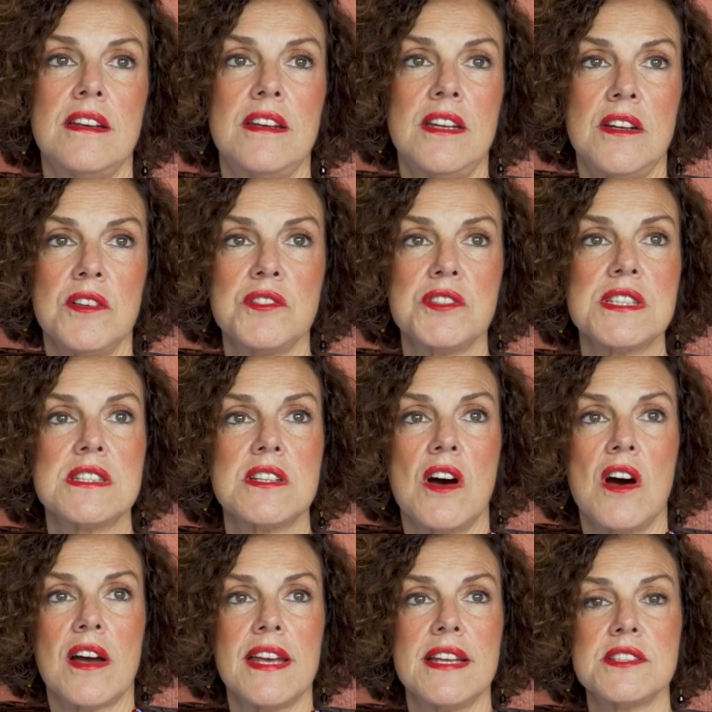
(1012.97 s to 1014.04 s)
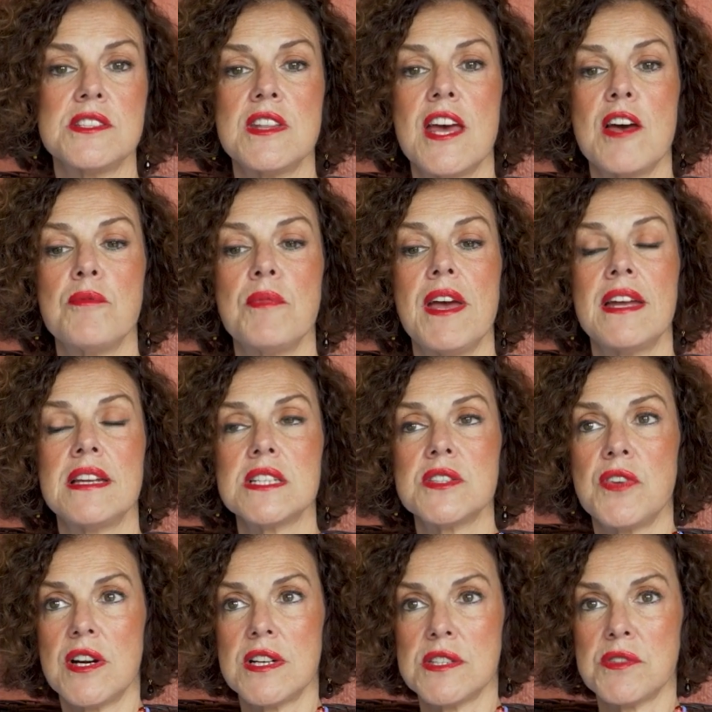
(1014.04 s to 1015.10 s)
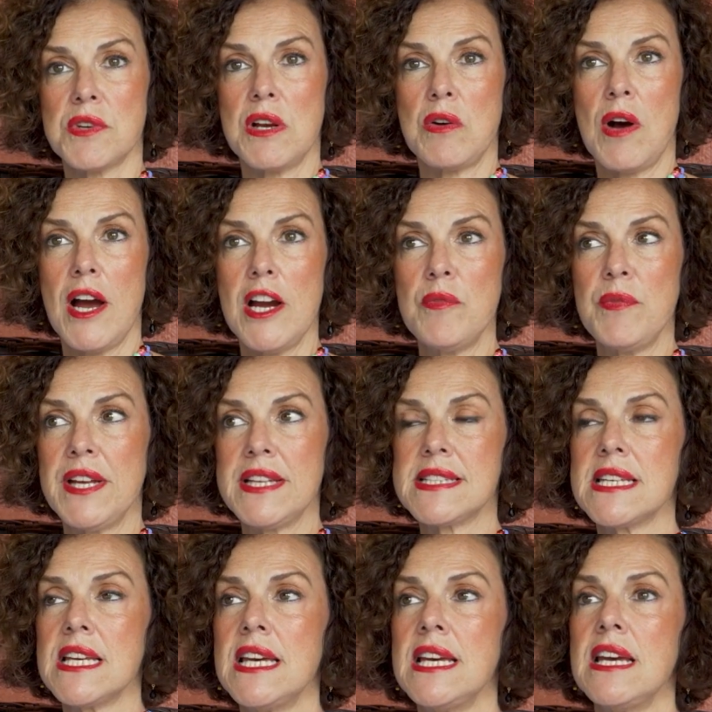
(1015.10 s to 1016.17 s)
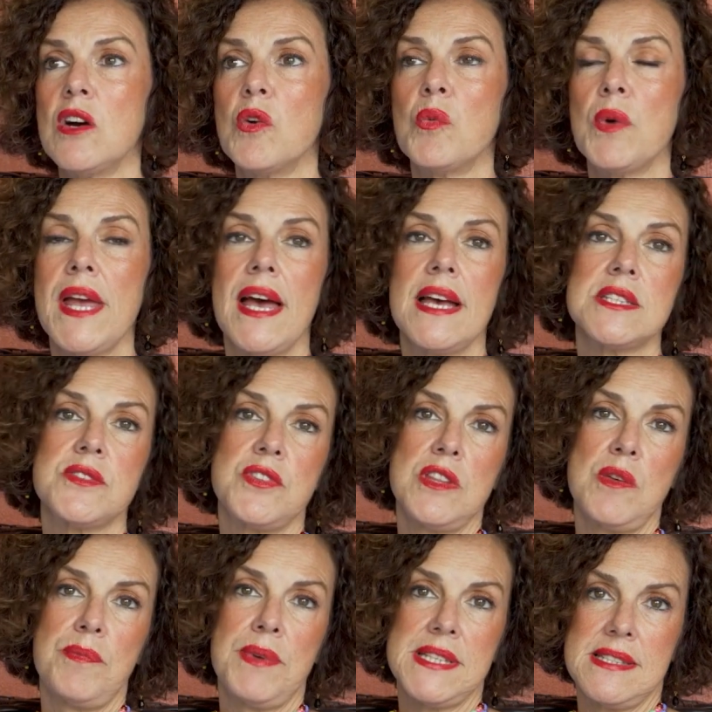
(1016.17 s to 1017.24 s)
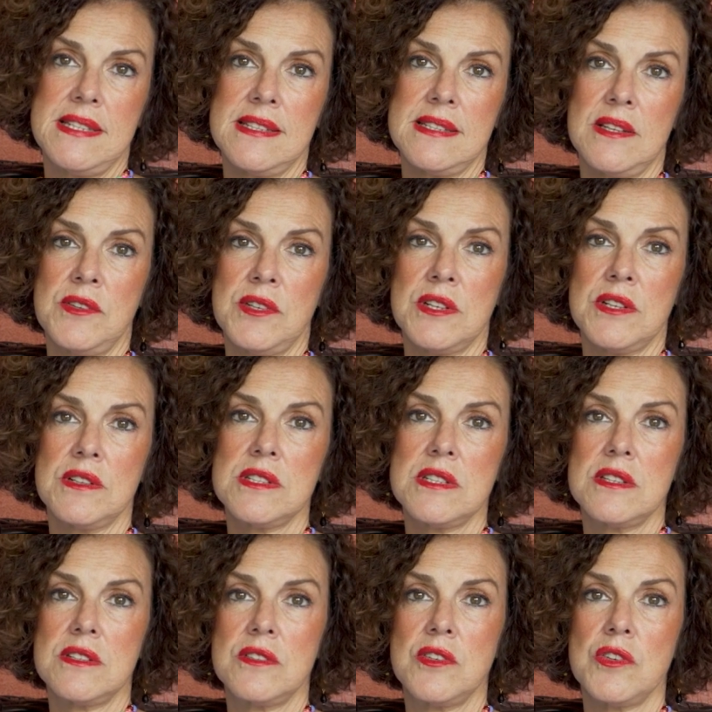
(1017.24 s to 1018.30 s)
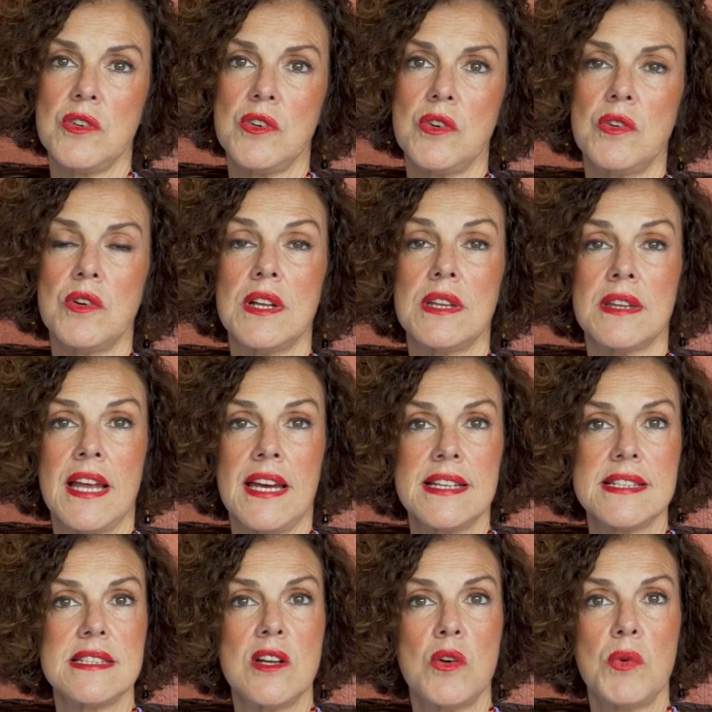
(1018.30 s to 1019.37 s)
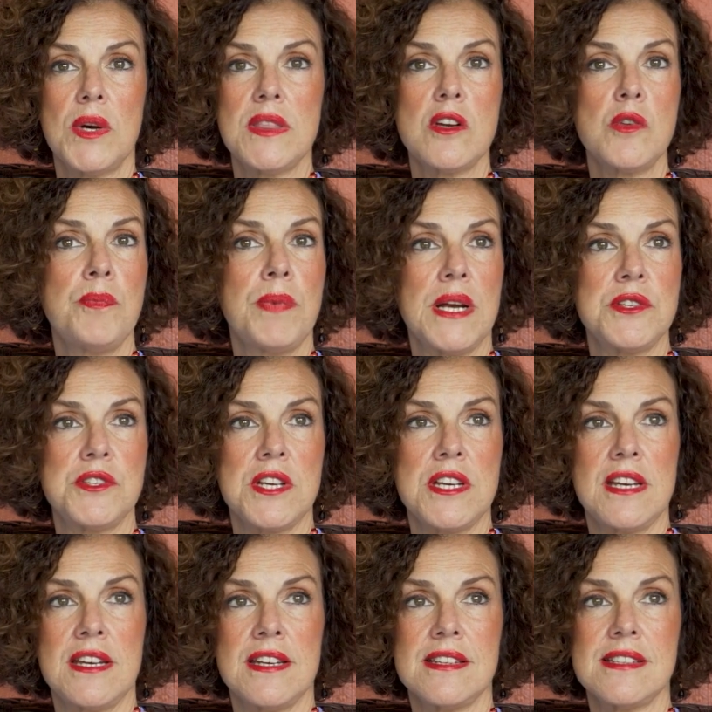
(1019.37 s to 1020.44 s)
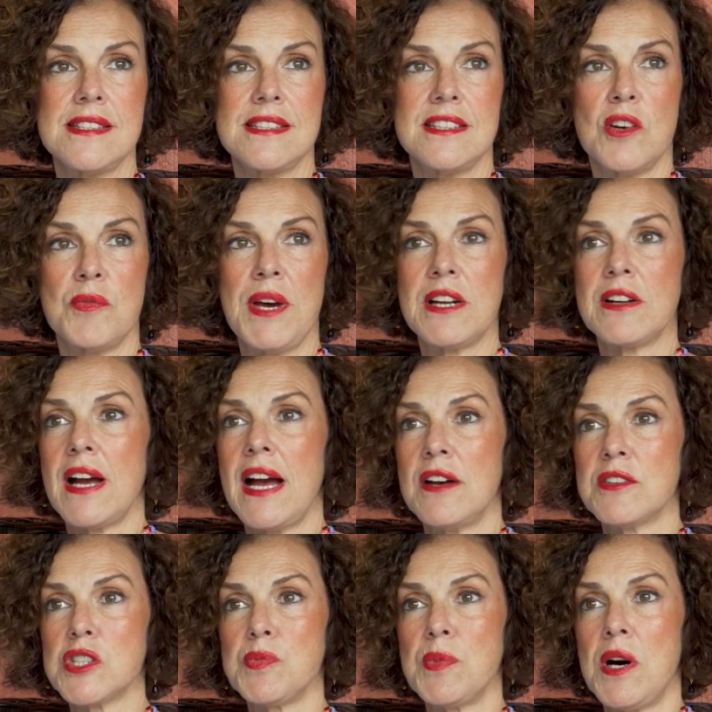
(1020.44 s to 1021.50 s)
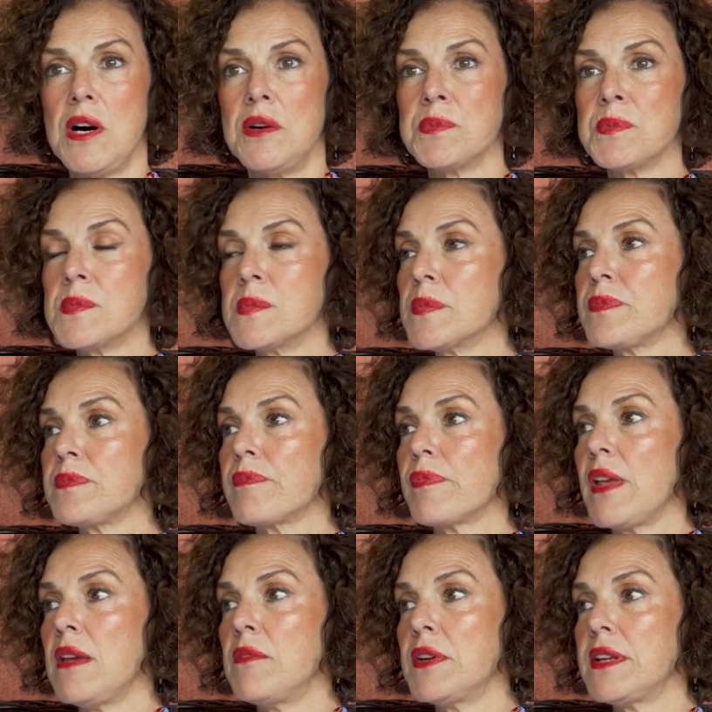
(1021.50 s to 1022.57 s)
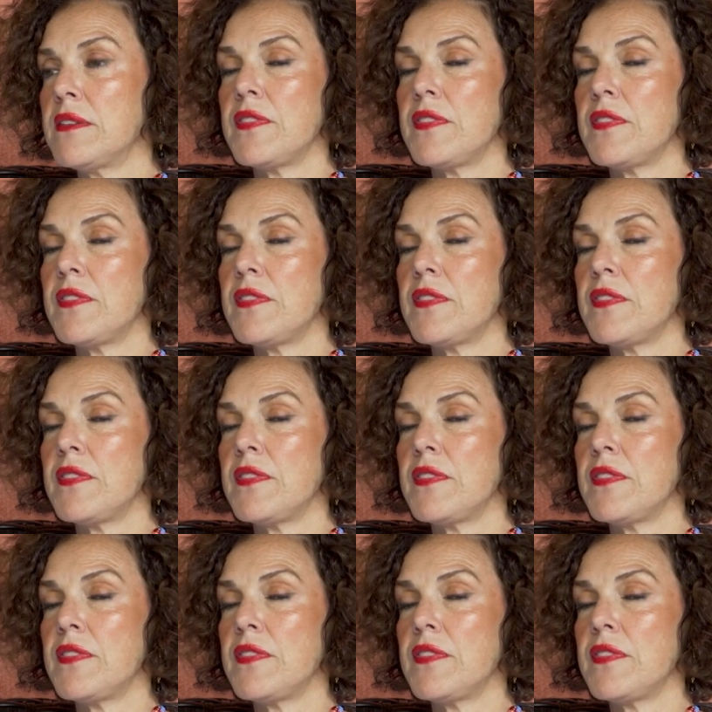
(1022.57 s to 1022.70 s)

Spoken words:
just talking to them. And as far as requirements, we ask for the business owners to let us know what their budget is, no matter how small. Even if they